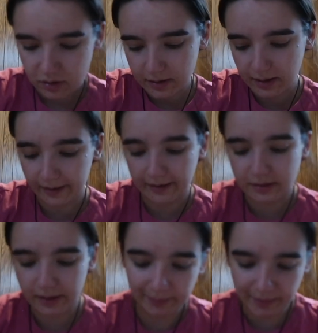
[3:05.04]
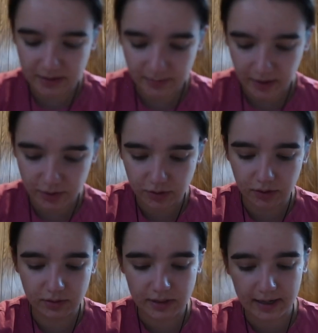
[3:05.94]
and I like to like mix and match with
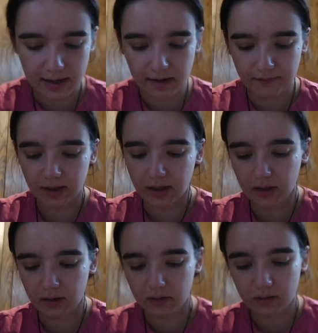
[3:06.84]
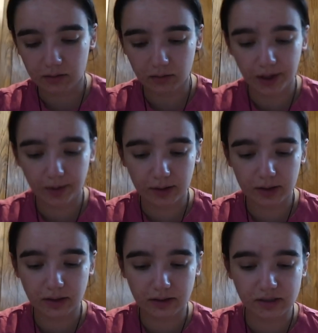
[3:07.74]
those. I have a
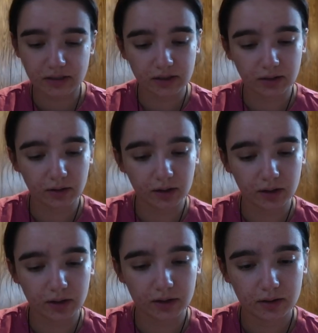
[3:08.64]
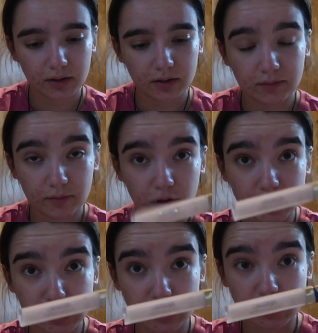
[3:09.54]
liquid concealer,
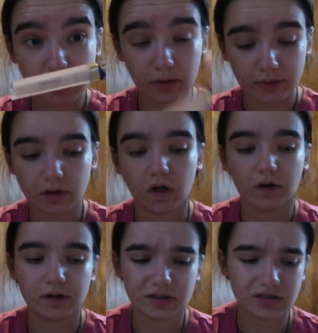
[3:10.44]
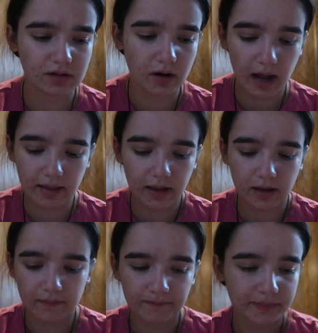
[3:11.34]
creaseless concealer, the Tarte creaseless concealer. I
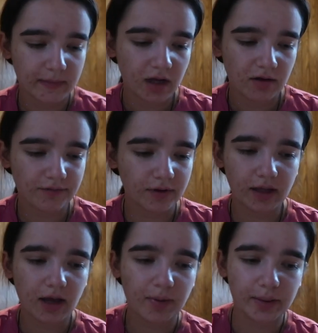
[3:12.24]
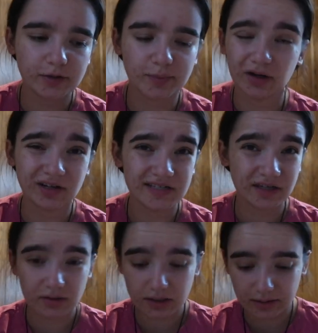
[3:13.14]
like feel like I bet there's better
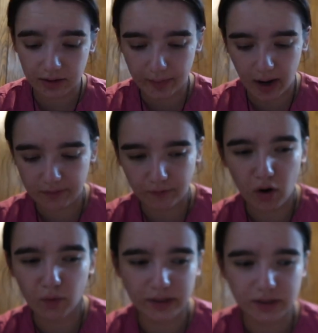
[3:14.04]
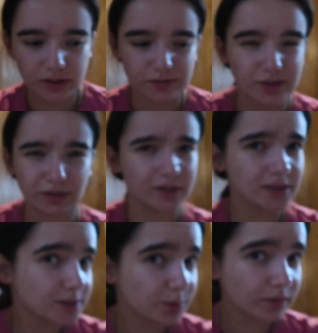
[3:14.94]
concealers out there, but I've always used the
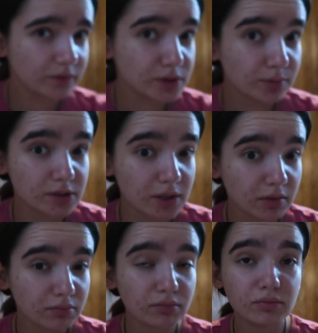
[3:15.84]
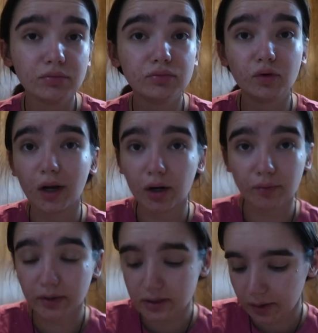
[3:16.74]
creaseless one for some reason so I
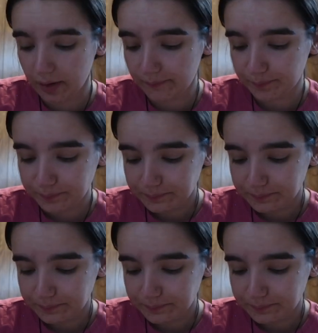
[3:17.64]
couldn't really tell you.